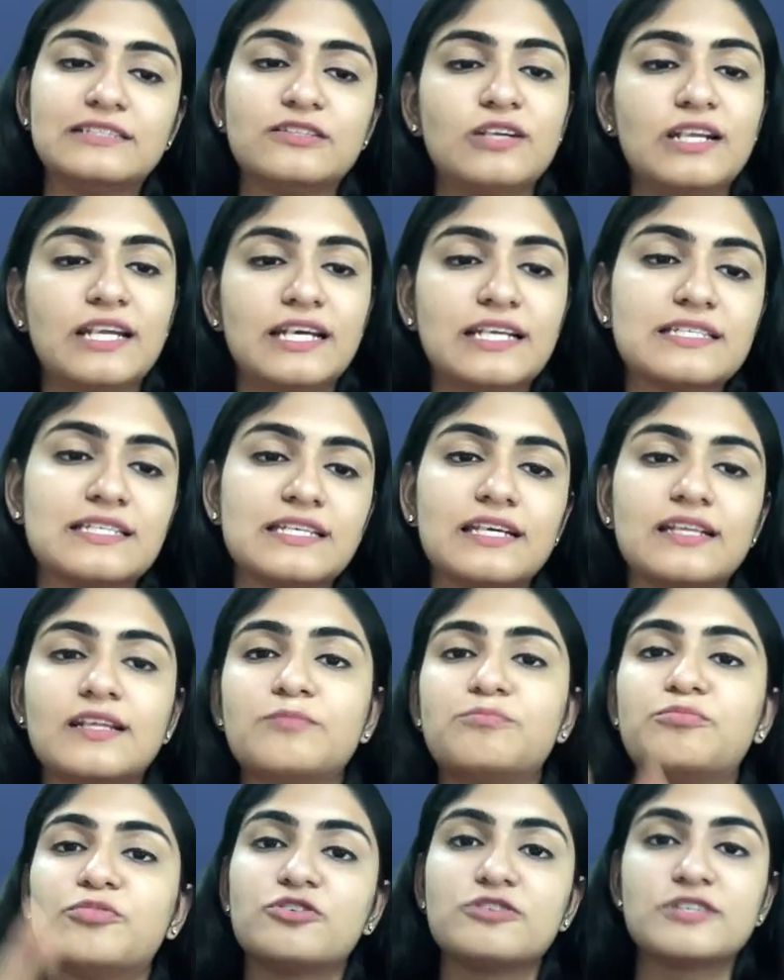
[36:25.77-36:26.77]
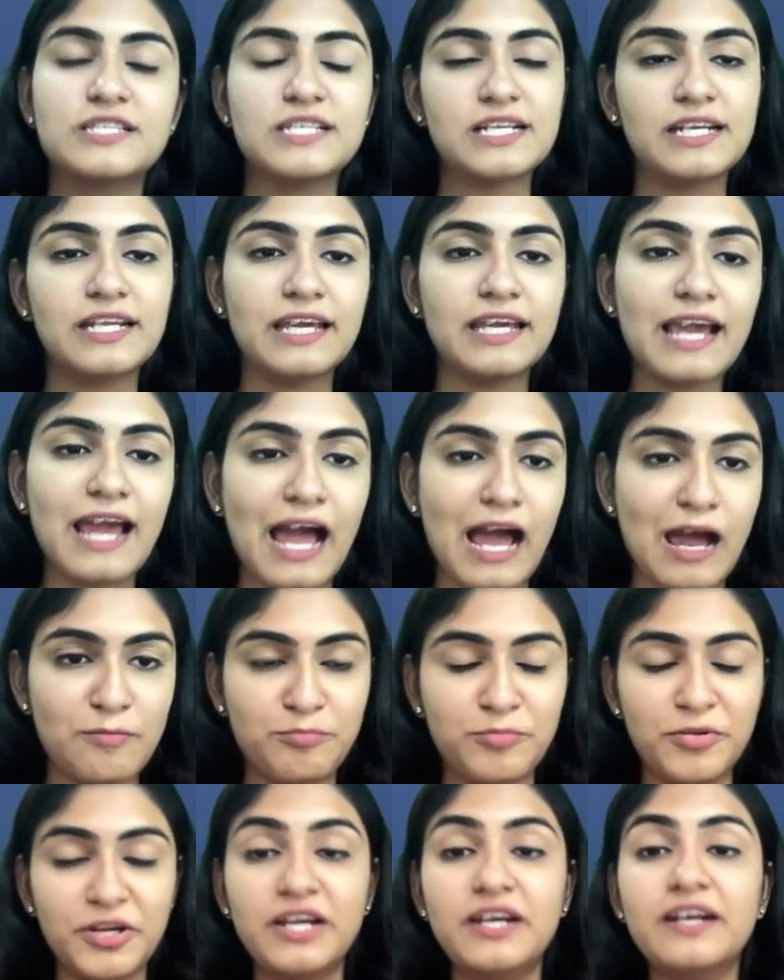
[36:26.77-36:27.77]
So let's say the proceeding
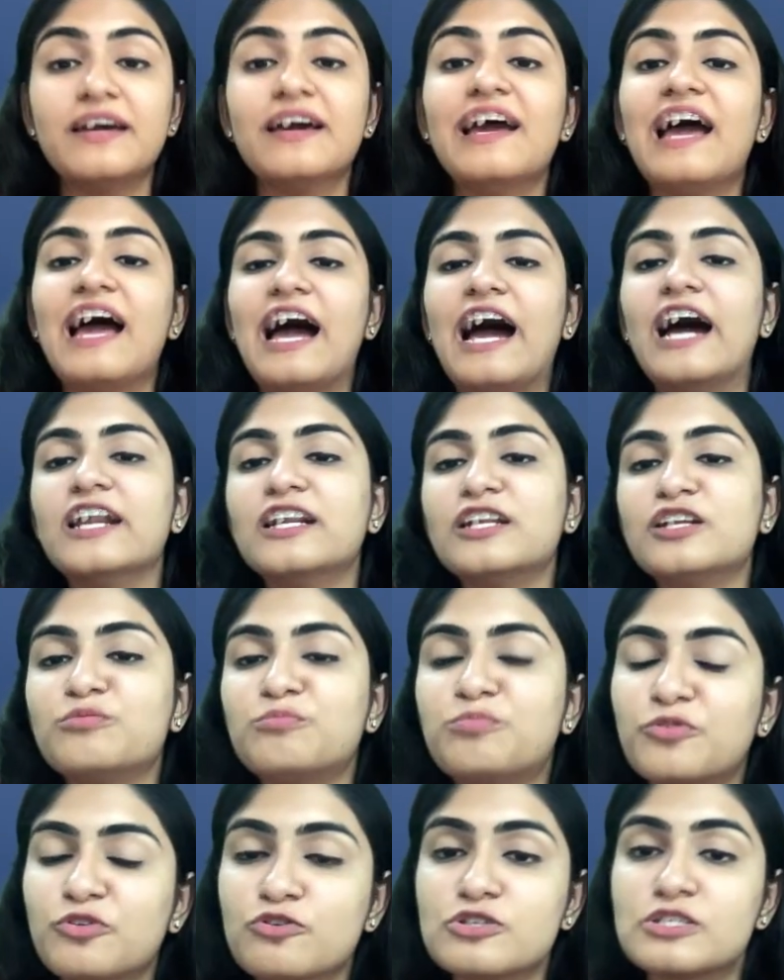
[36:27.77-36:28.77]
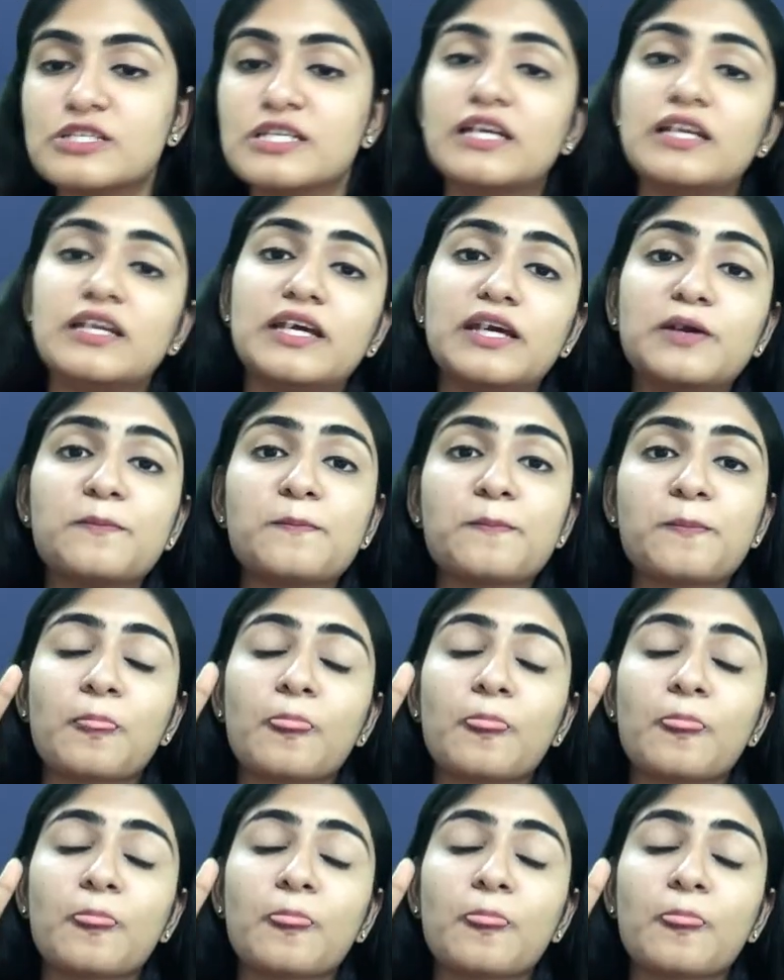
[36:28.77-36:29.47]
happened, and in proceeding